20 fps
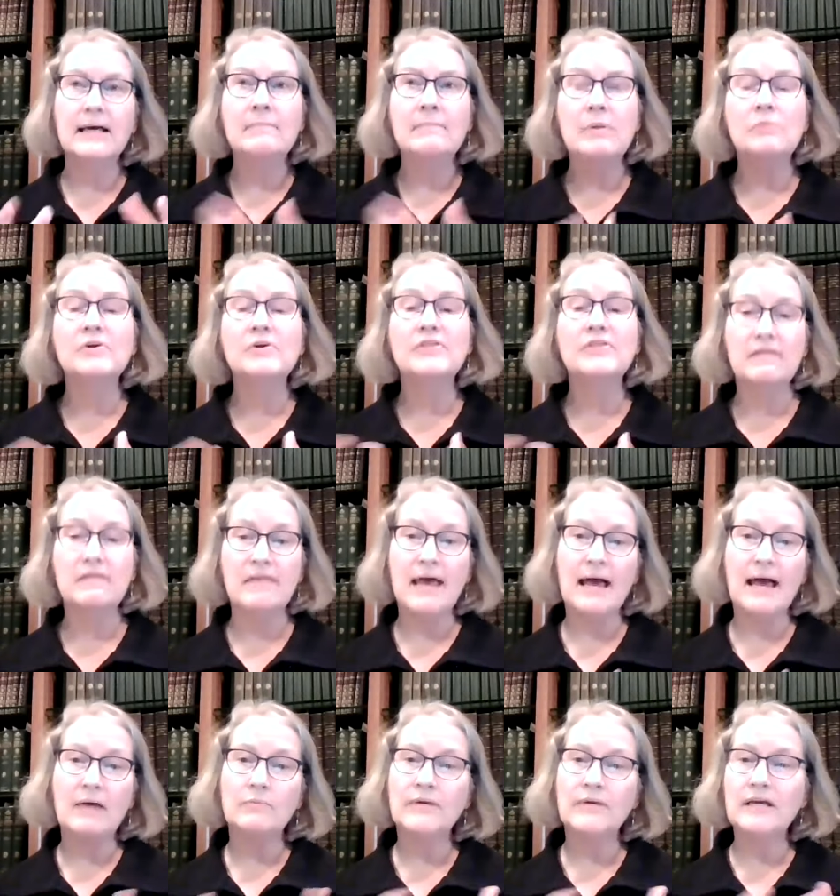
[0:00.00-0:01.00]
but within
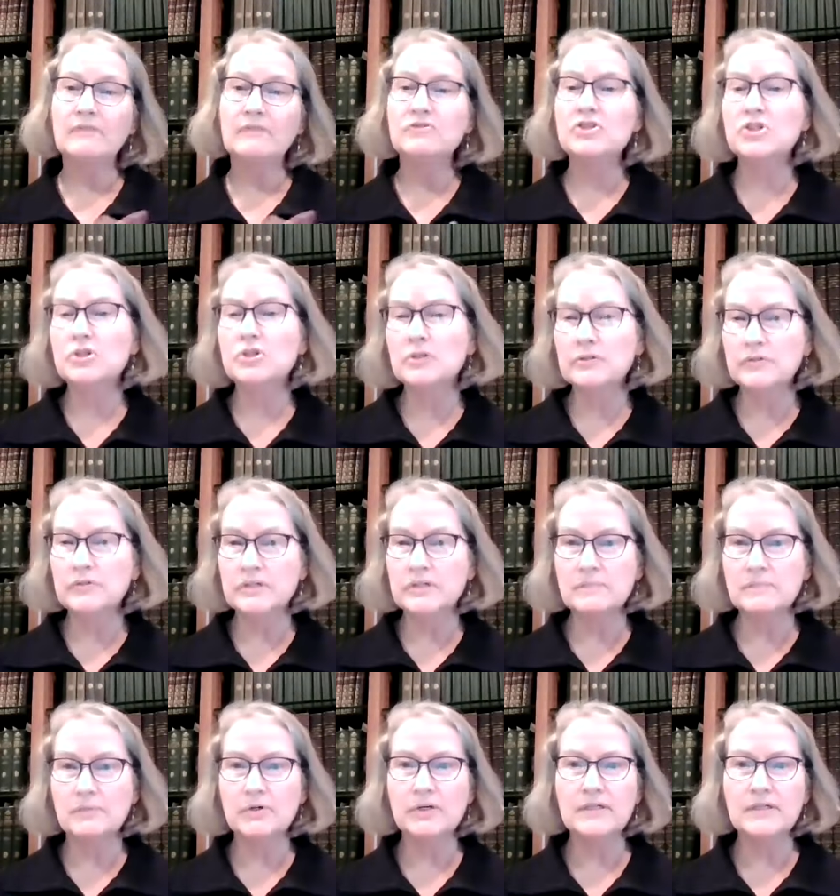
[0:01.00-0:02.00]
that we have
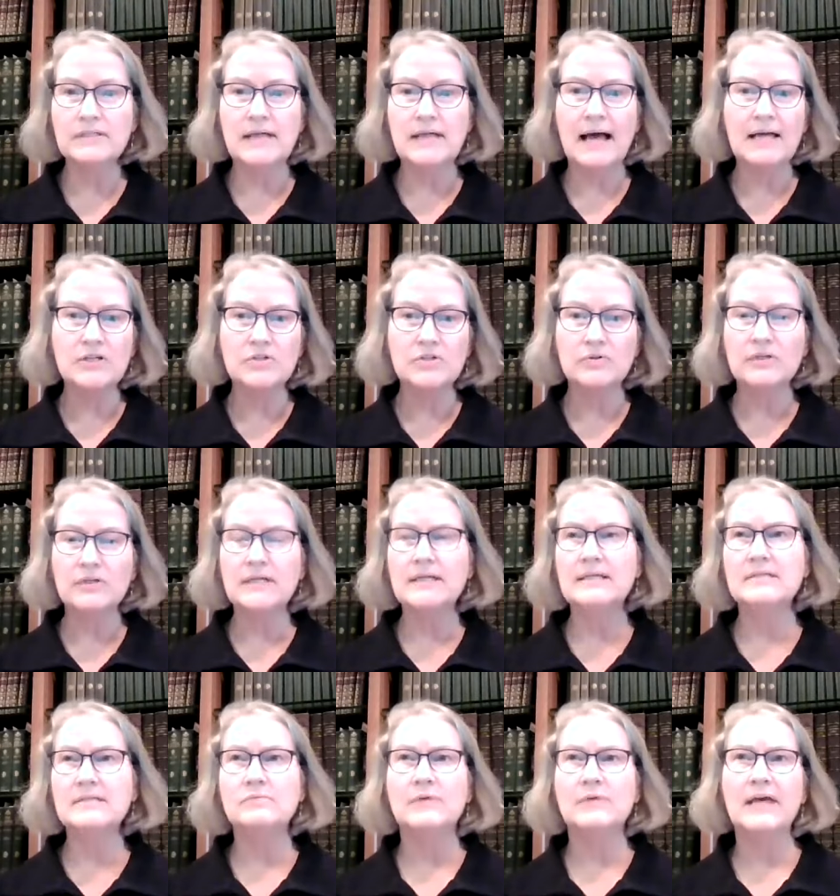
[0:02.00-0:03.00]
children's books on
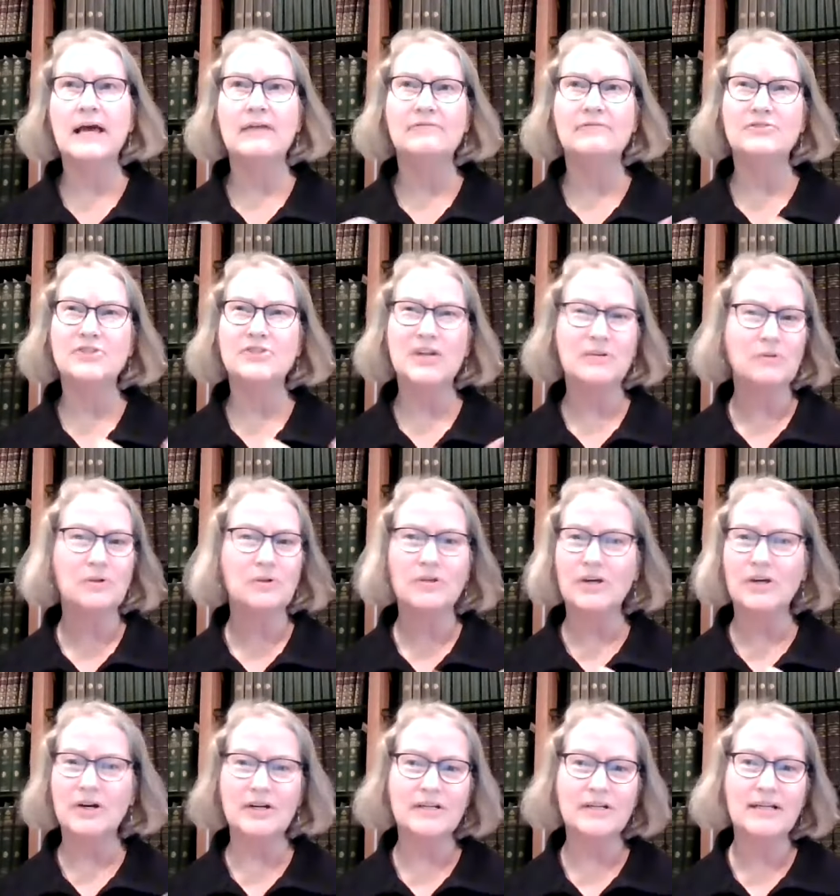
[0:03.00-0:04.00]
trees, we have general
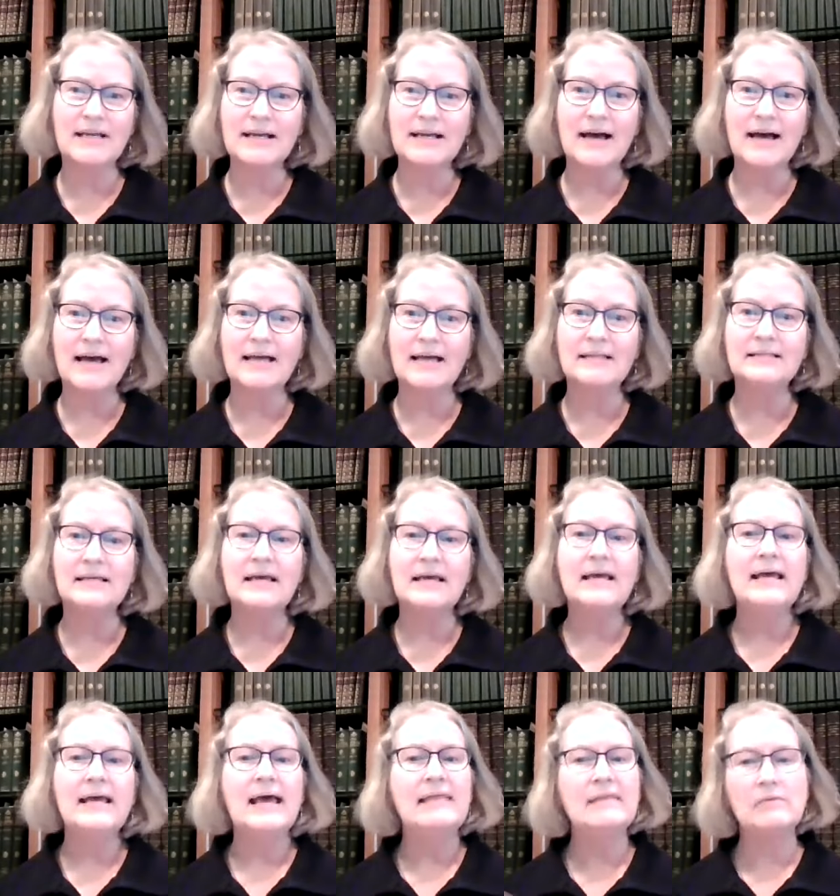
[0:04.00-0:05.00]
gardening guides,
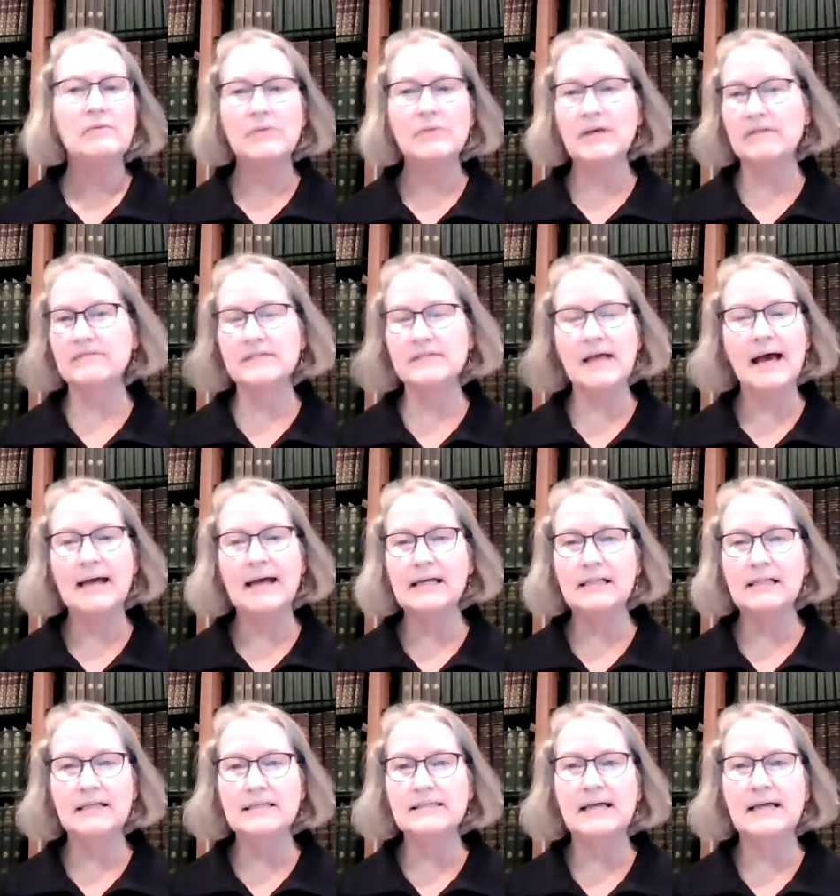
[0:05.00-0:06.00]
and then we have
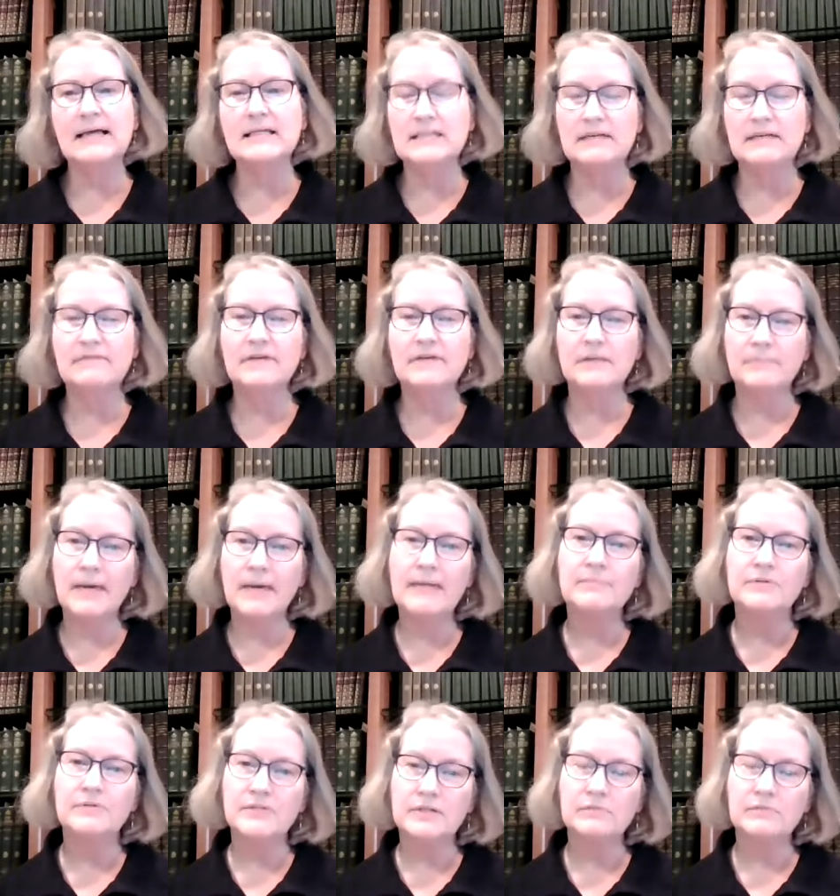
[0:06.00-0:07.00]
highly scientific
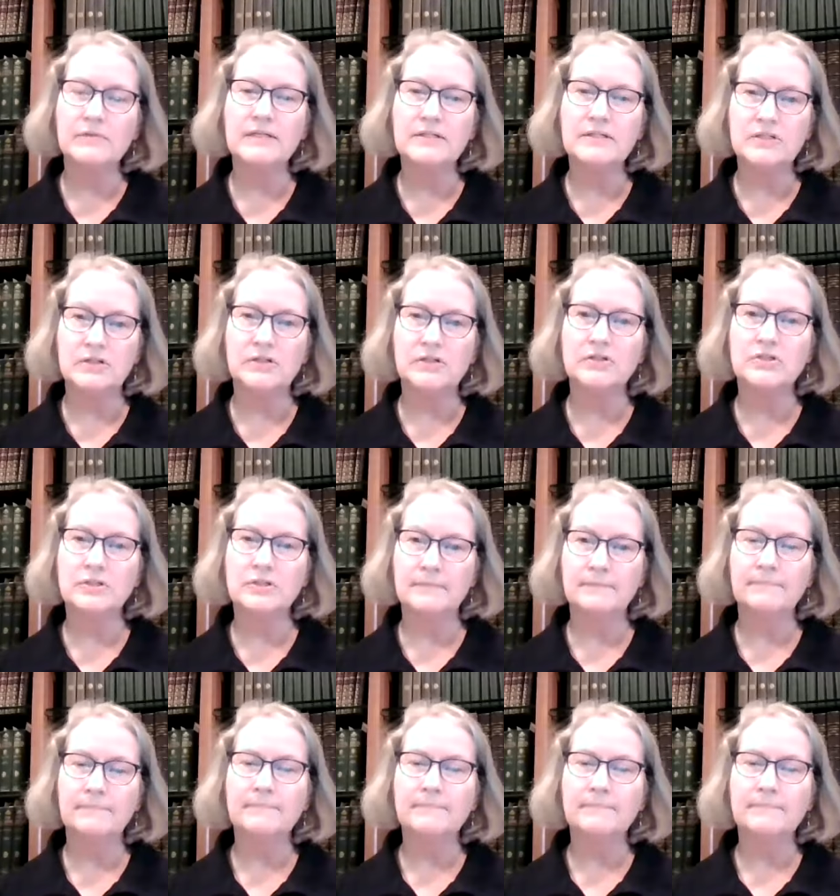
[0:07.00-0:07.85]
papers and research.